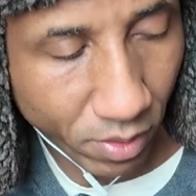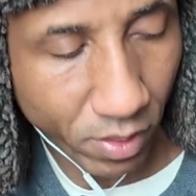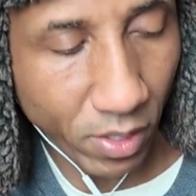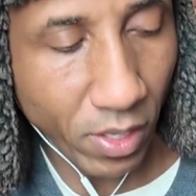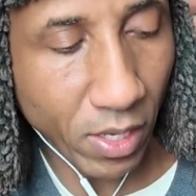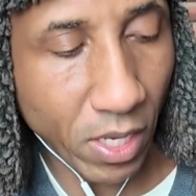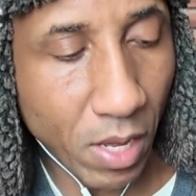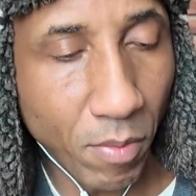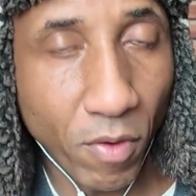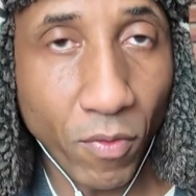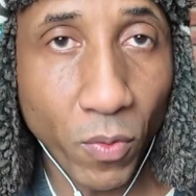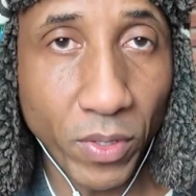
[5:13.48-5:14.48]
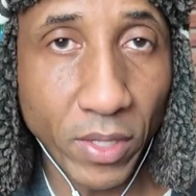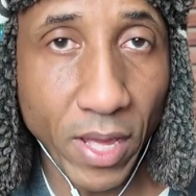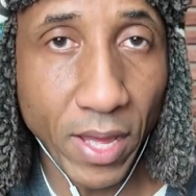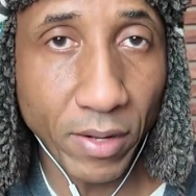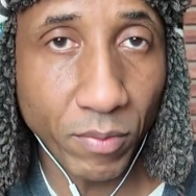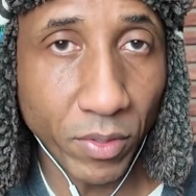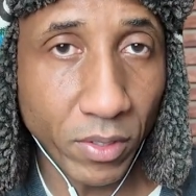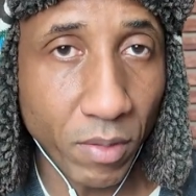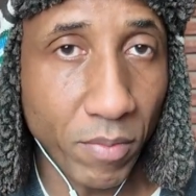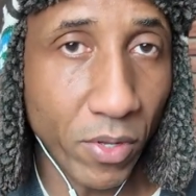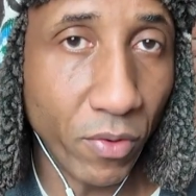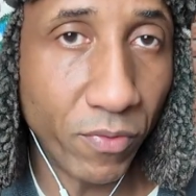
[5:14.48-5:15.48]
and come over with the
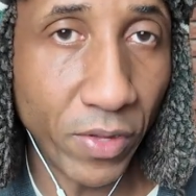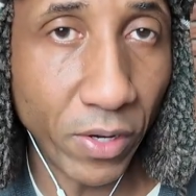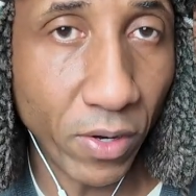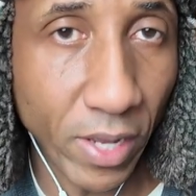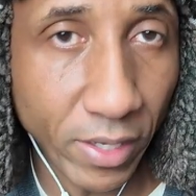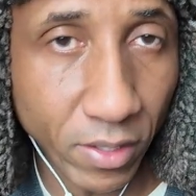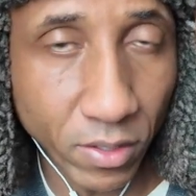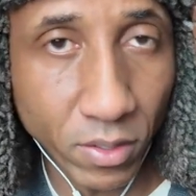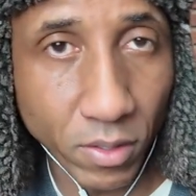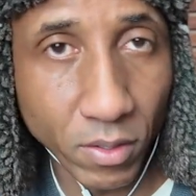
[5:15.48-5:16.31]
middle finger like this.